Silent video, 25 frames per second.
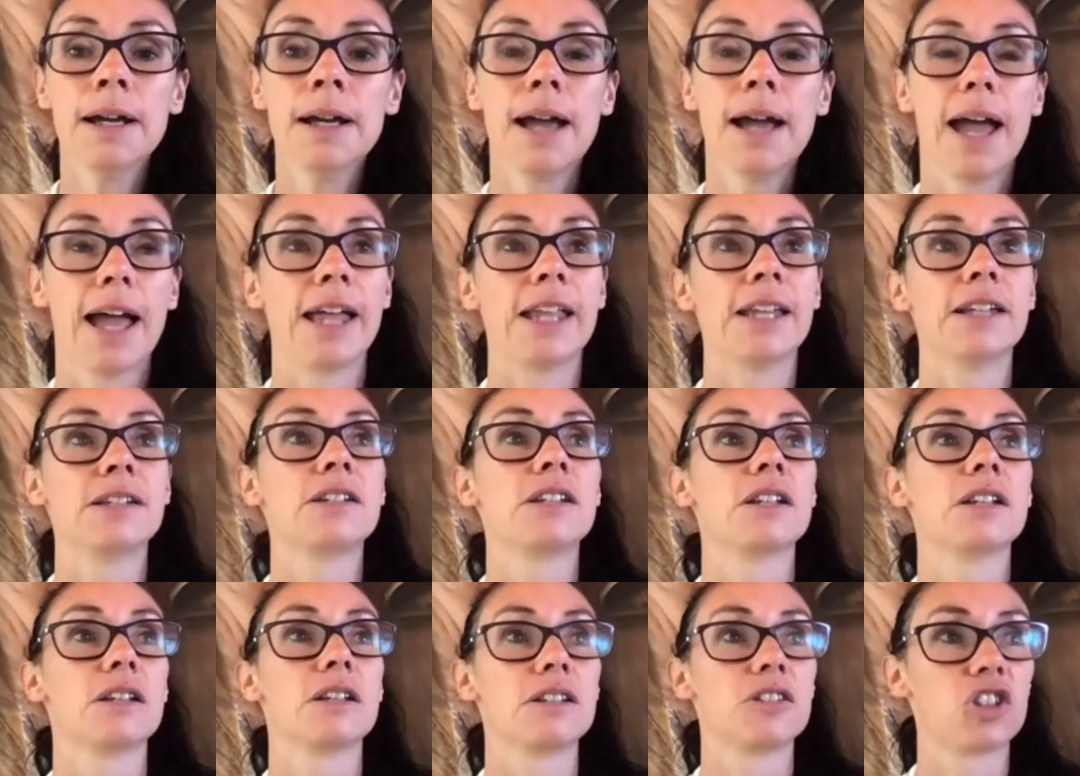
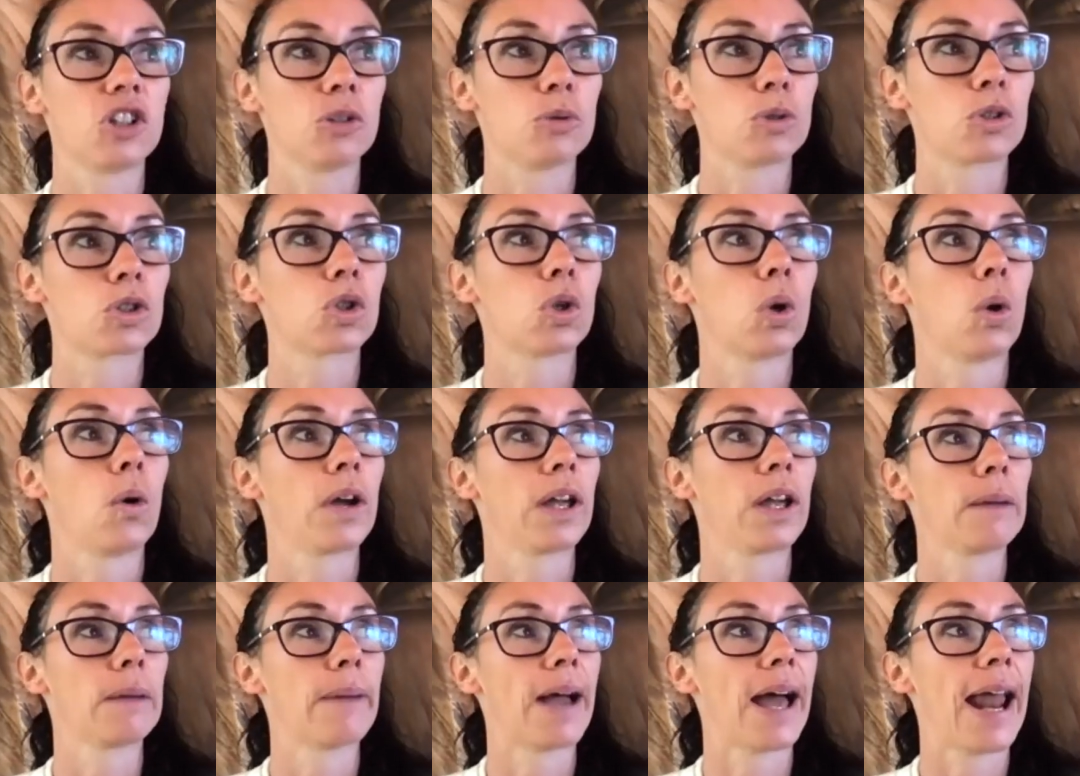And she was
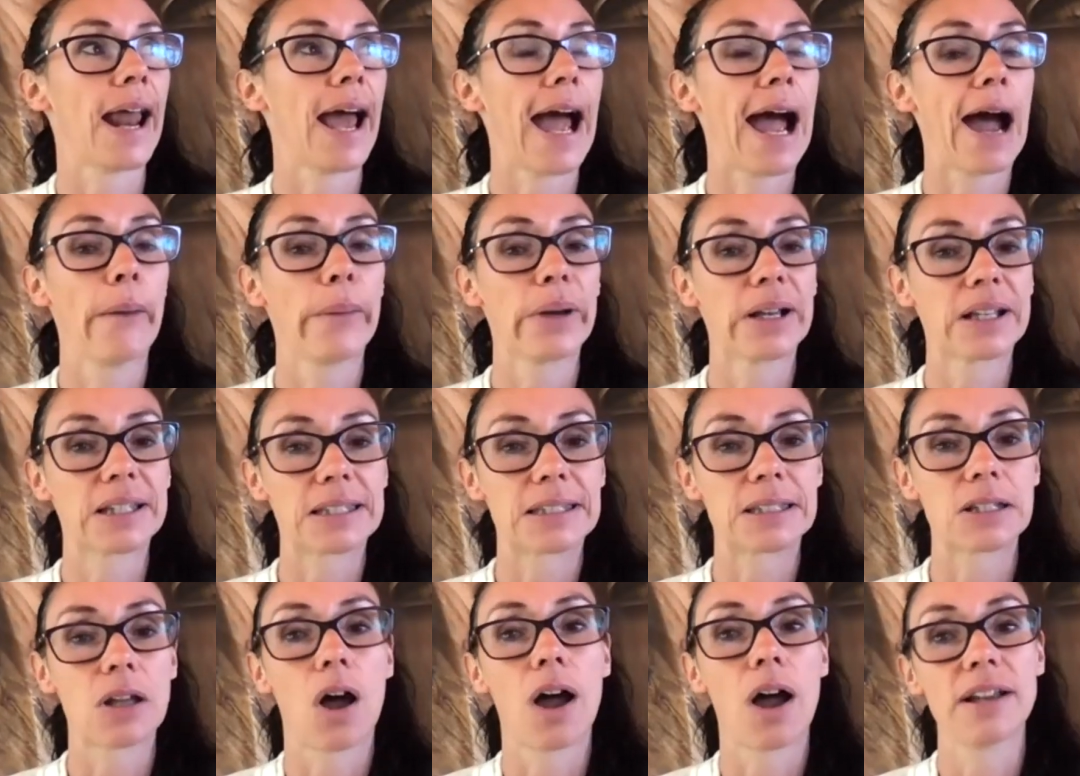talking about how
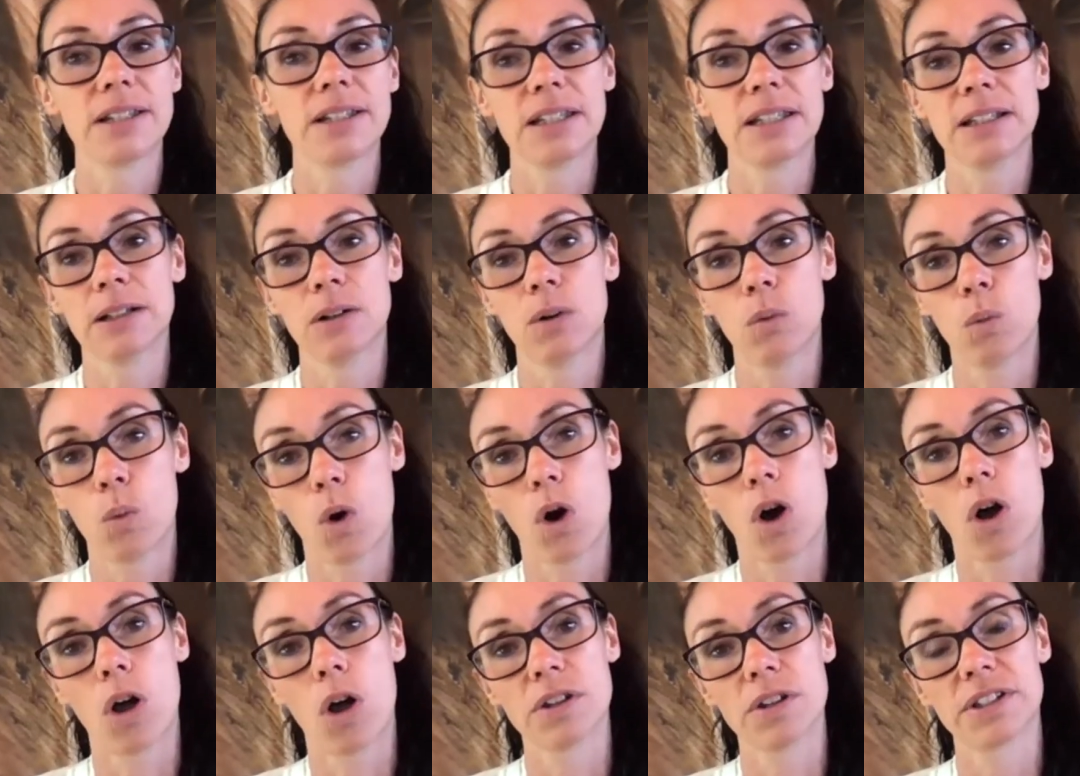exciting it
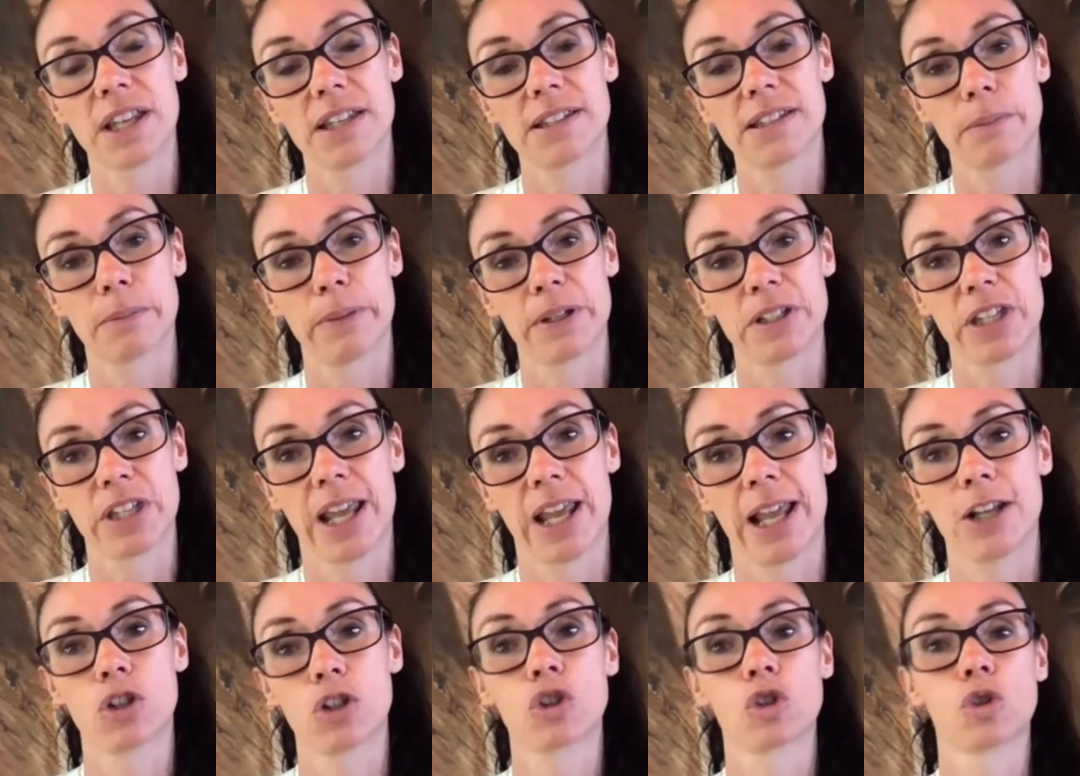was as a
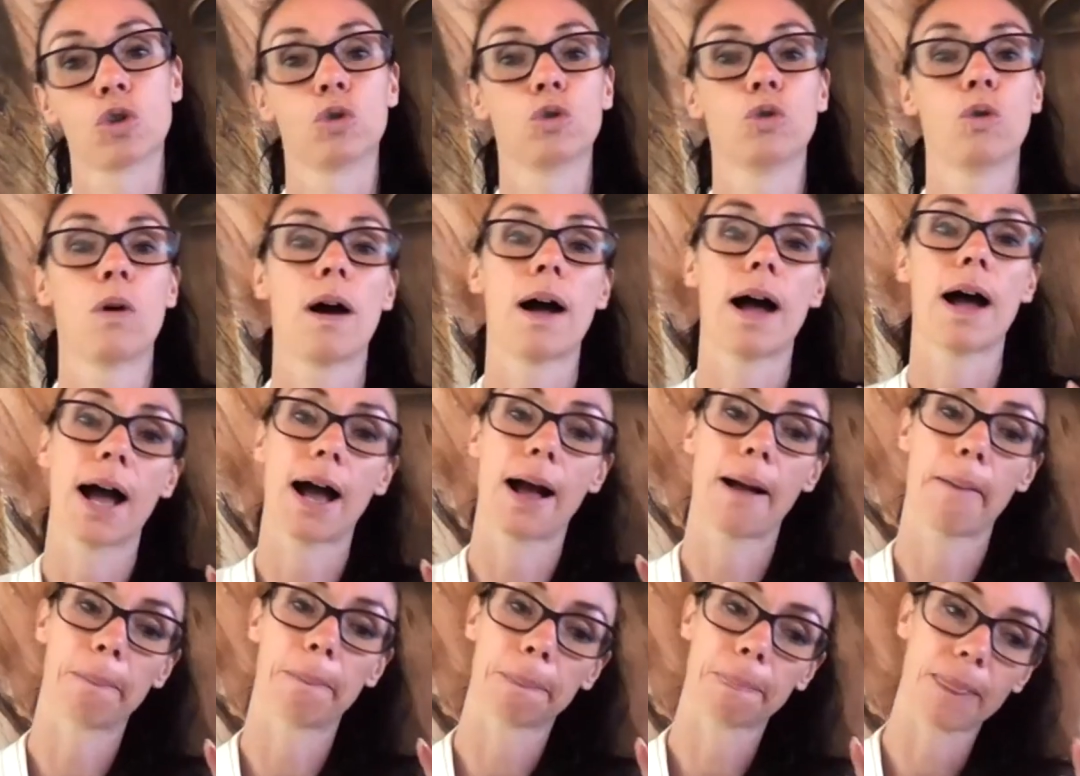potential
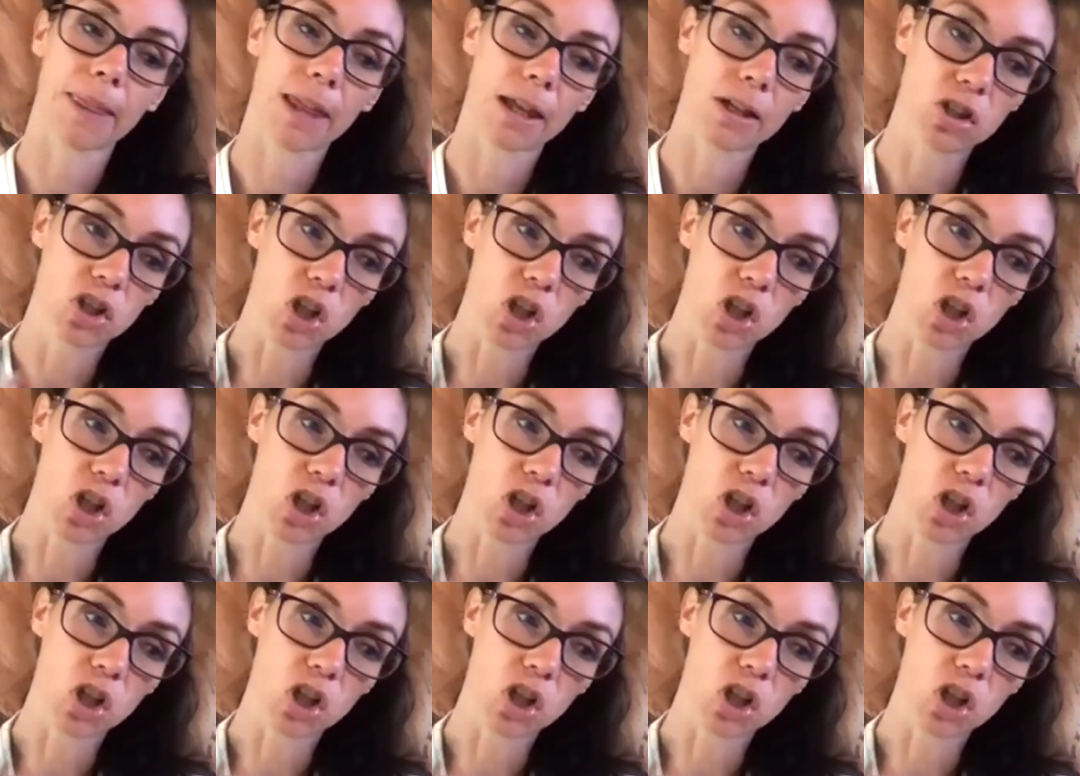um,